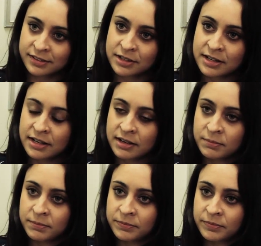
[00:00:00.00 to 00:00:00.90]

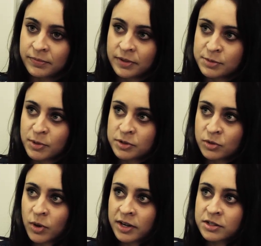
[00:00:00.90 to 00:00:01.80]
I suppose,
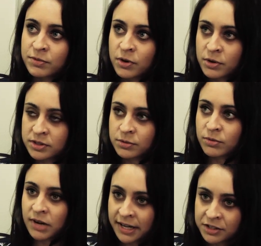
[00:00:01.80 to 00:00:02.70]
quite a diverse
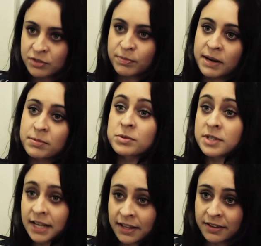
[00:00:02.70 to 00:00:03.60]
range of people
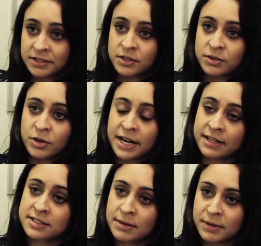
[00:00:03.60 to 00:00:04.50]
together, so you've got
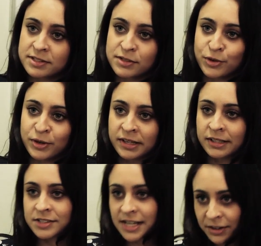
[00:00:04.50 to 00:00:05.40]
academics, you've got
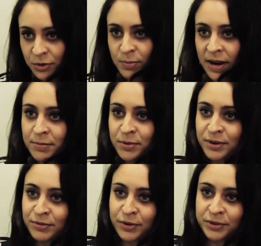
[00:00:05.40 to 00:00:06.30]
technical people,
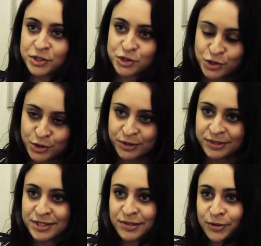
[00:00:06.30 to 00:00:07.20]
you've got
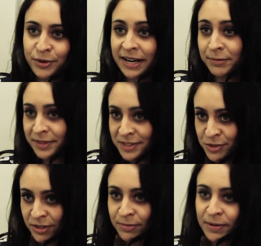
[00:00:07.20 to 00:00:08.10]
students, you've got
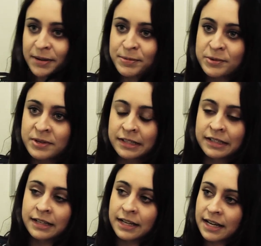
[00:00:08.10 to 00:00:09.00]
administrative people,
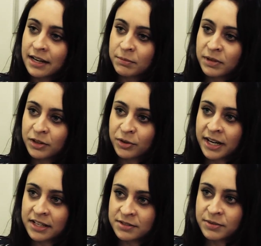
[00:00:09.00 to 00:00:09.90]
it
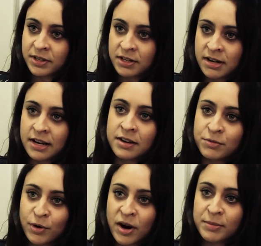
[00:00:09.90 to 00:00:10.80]
creates a very unique
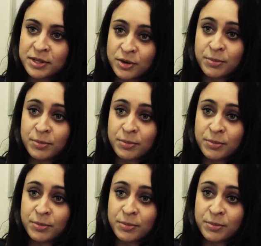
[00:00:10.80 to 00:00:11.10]
environment to